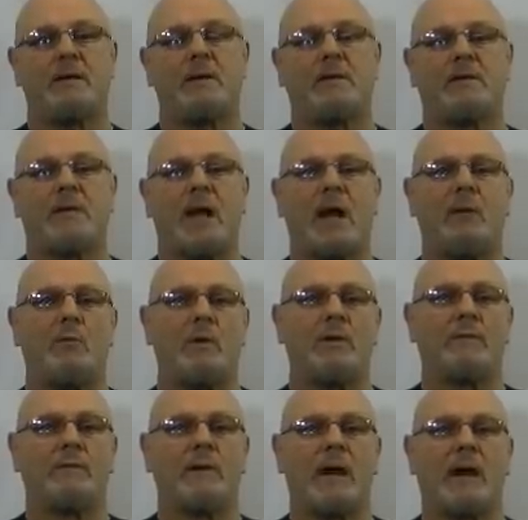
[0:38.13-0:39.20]
To start
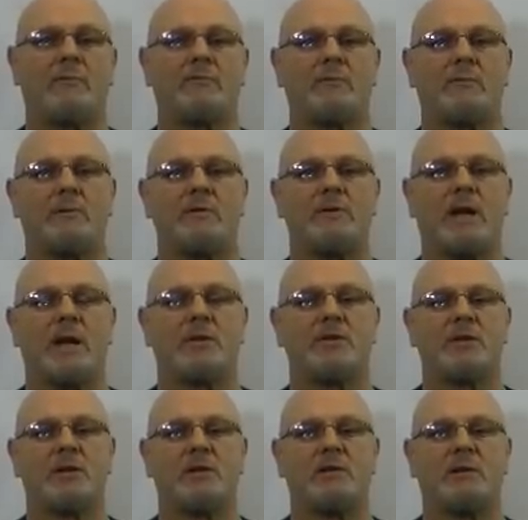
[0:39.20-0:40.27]
with, astral
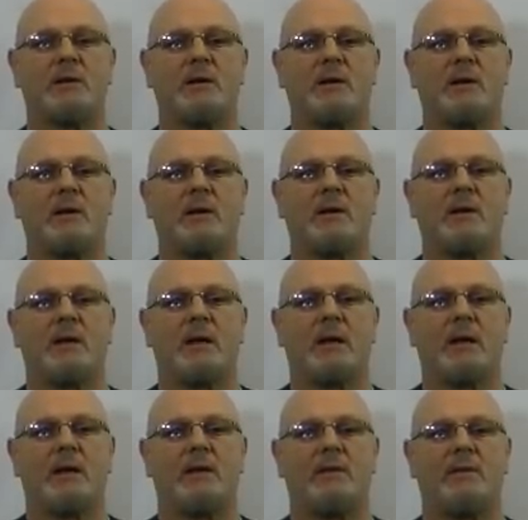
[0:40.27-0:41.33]
projection
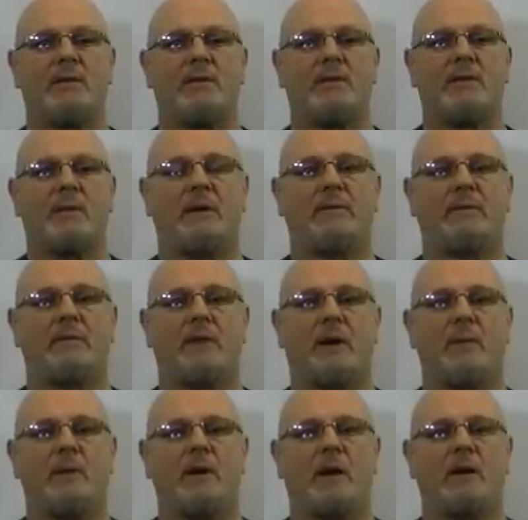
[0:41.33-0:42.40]
is a
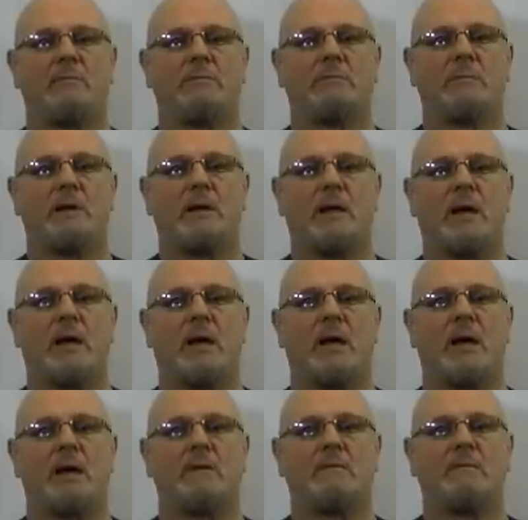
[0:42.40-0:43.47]
phenomena.
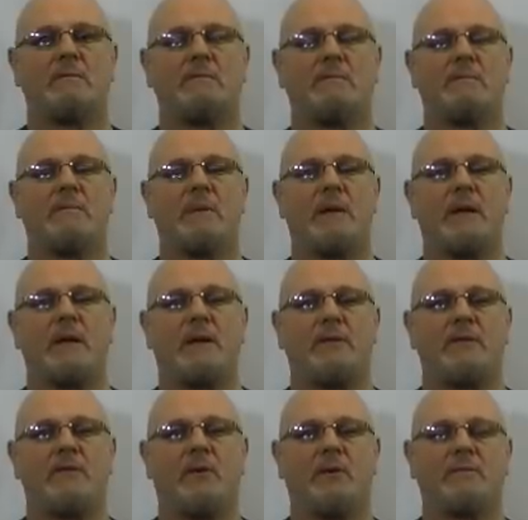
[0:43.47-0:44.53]
It
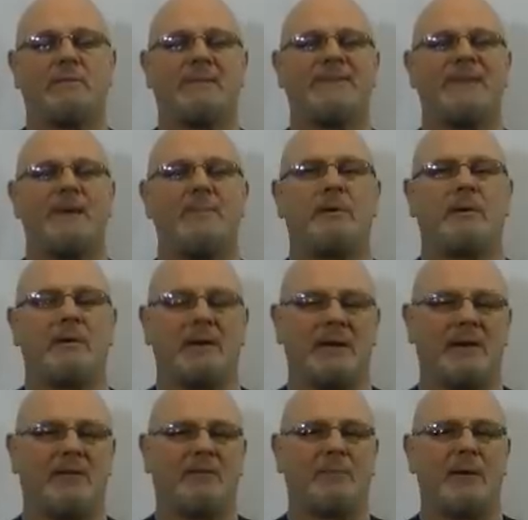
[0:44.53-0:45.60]
is not typically
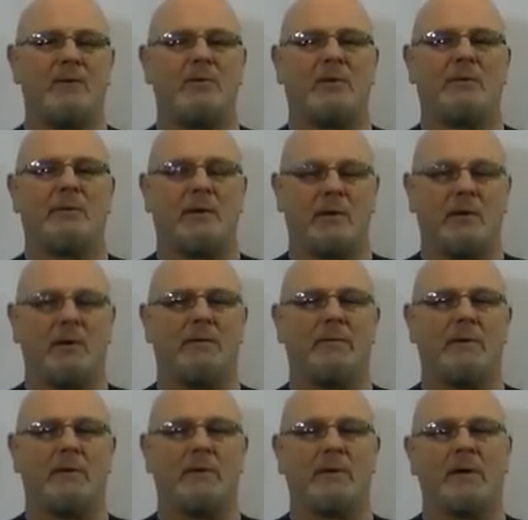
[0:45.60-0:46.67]
experienced very
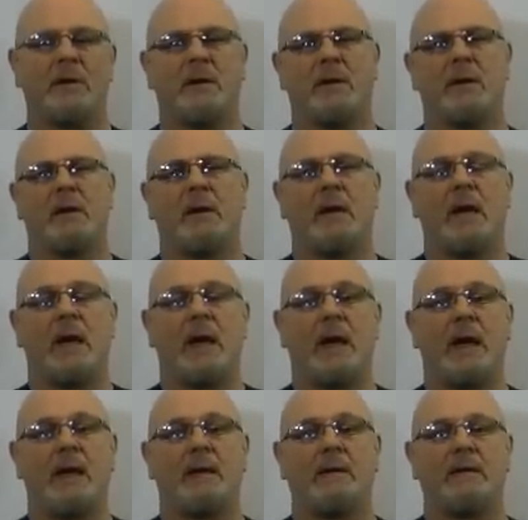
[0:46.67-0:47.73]
often,
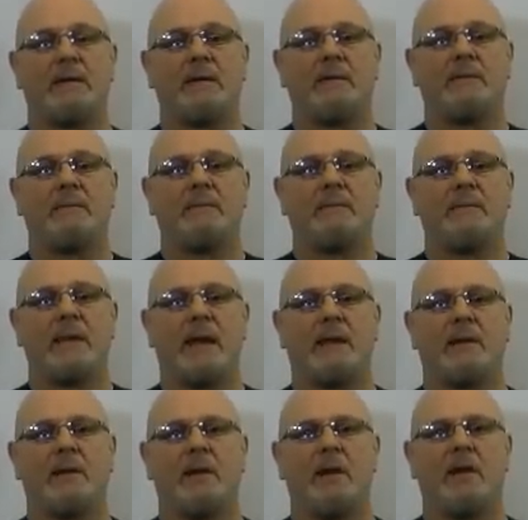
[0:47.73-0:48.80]
and that
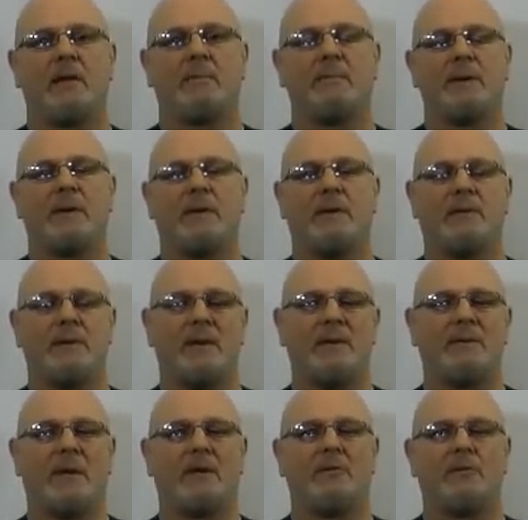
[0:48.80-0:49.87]
alone, because it
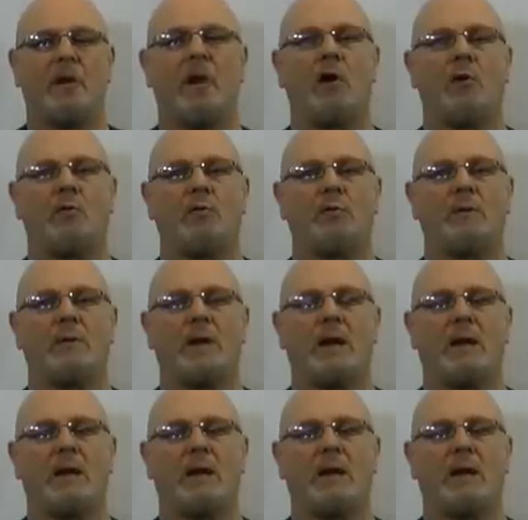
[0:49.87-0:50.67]
is unknown